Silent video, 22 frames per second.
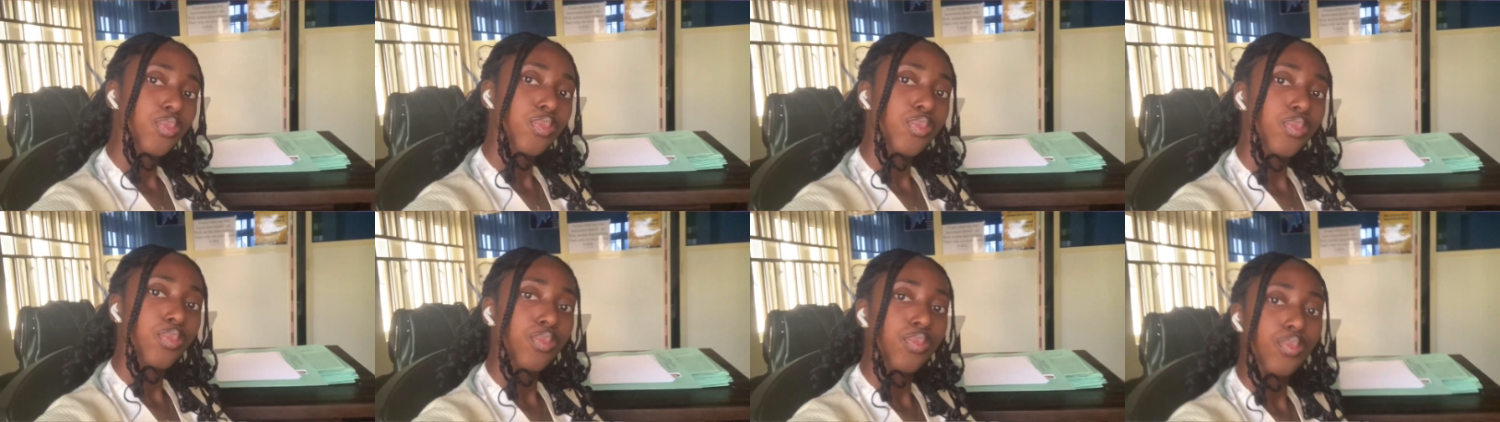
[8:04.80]

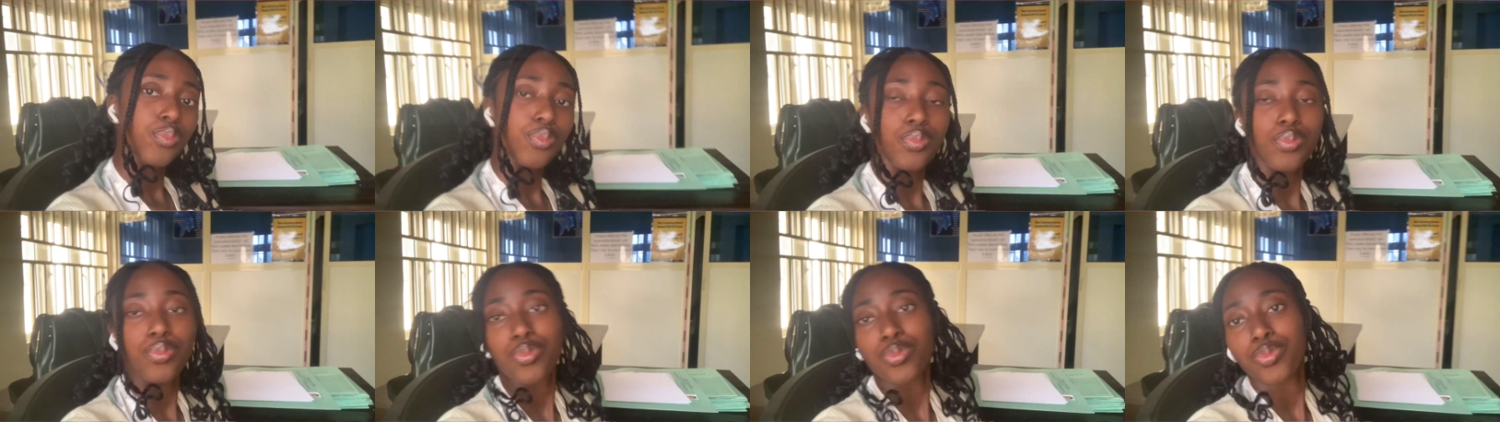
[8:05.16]
on my
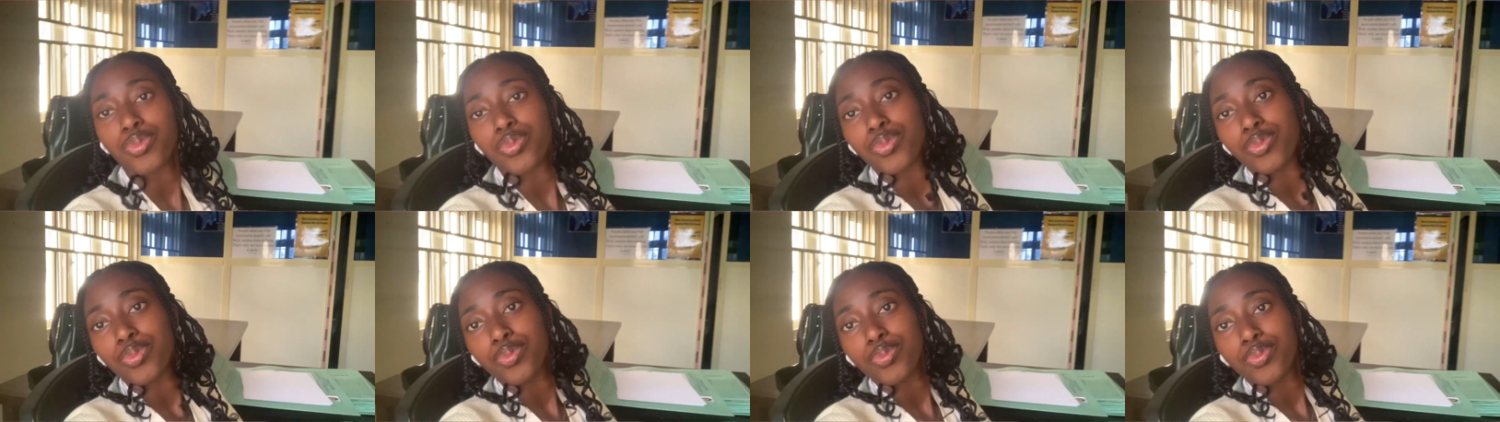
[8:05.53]
phone that I
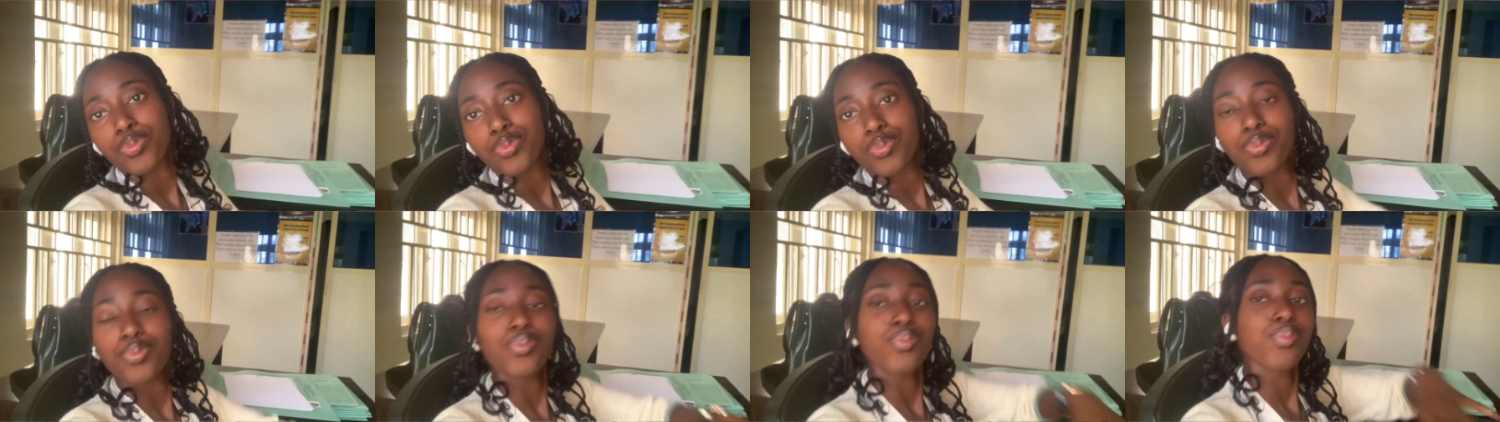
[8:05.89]
wanted to
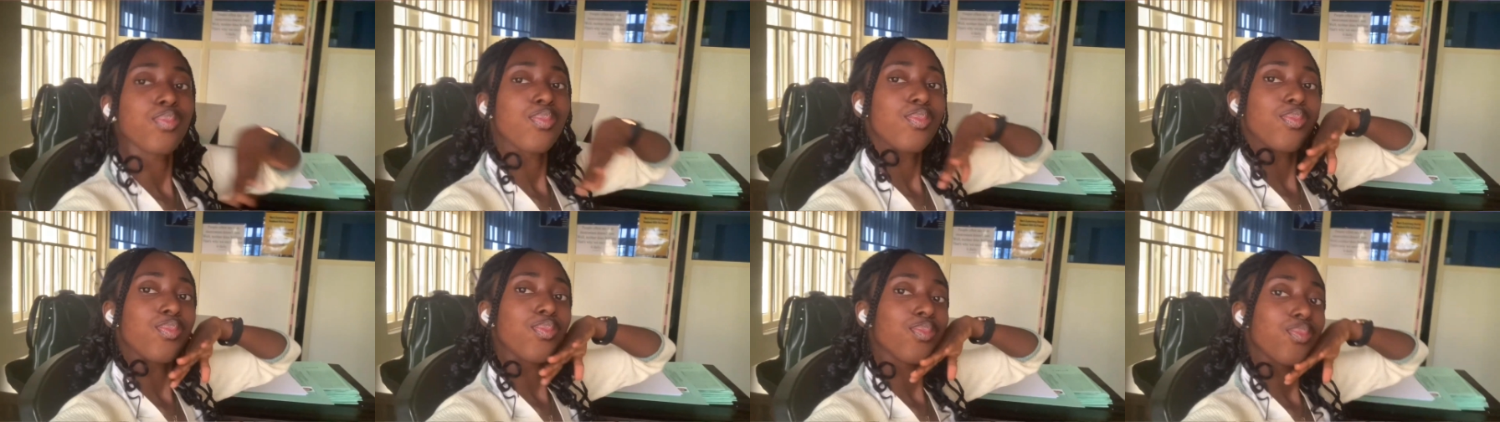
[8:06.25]
download. I
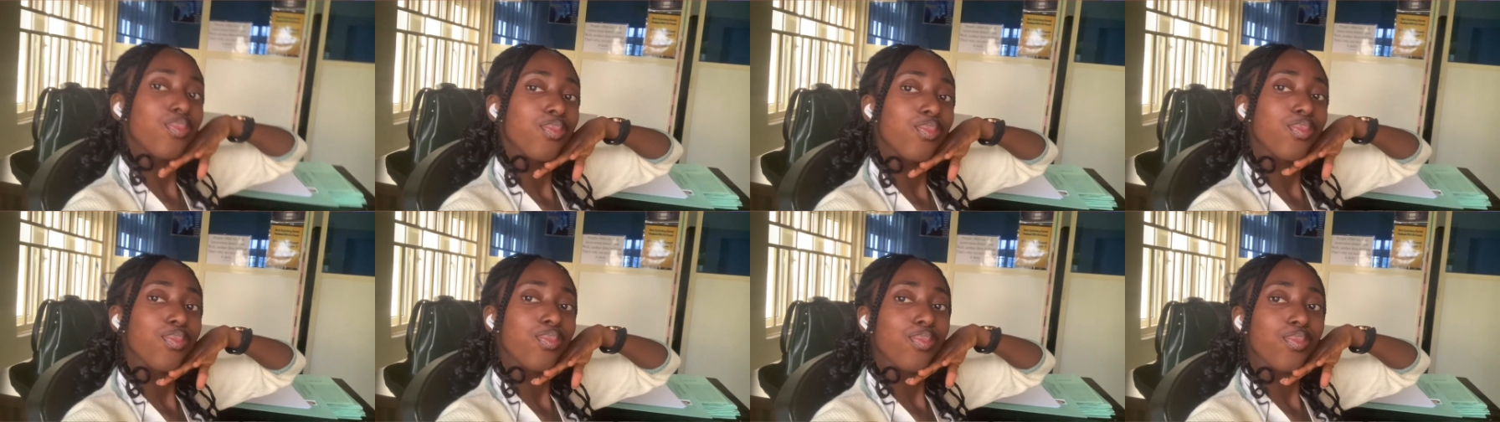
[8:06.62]
was
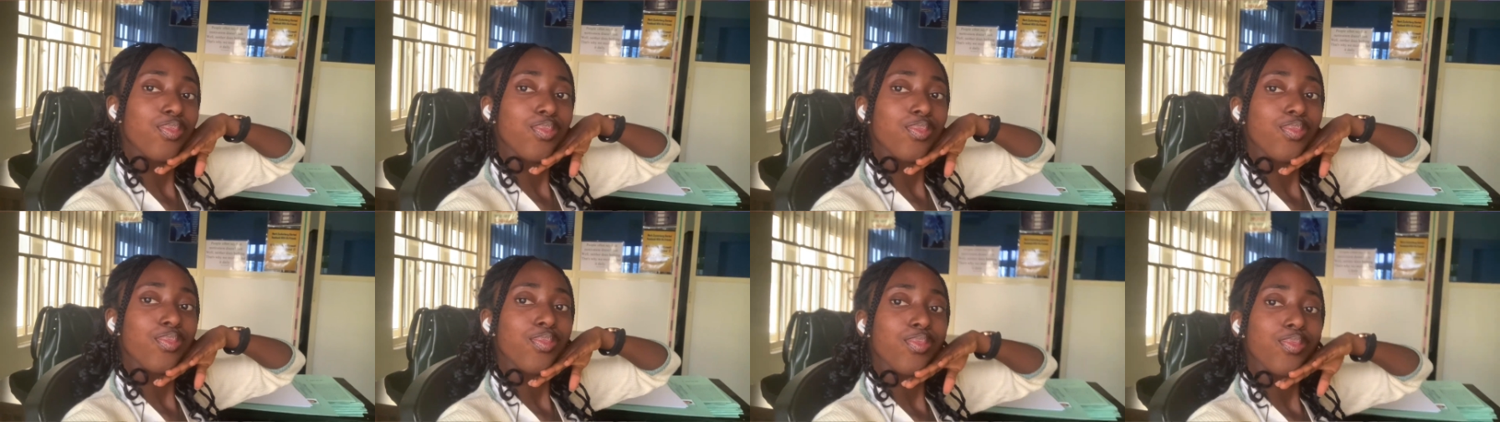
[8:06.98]
writing them
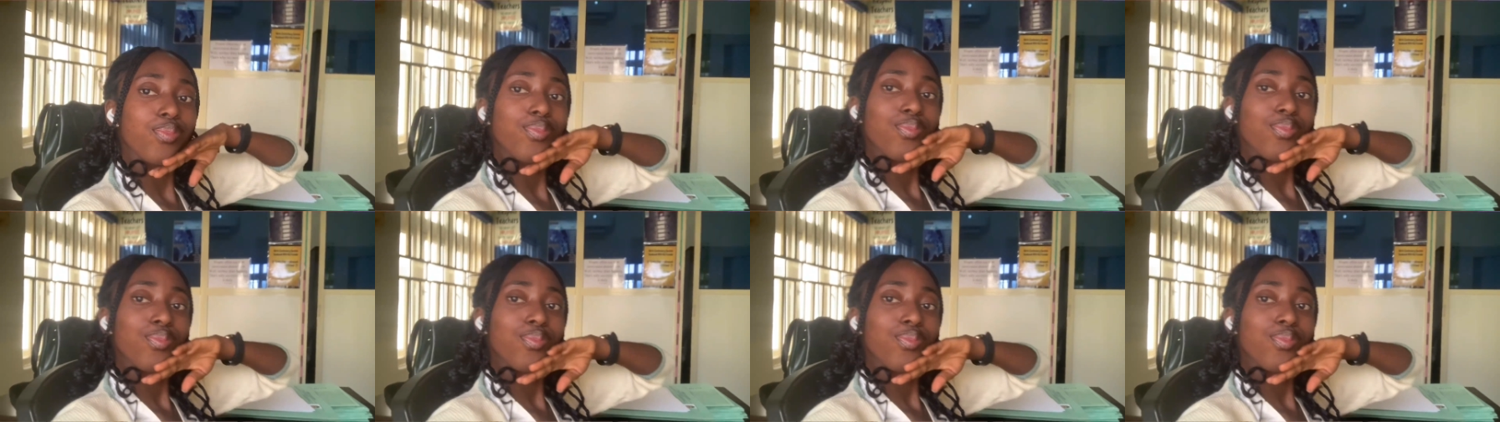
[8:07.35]
down.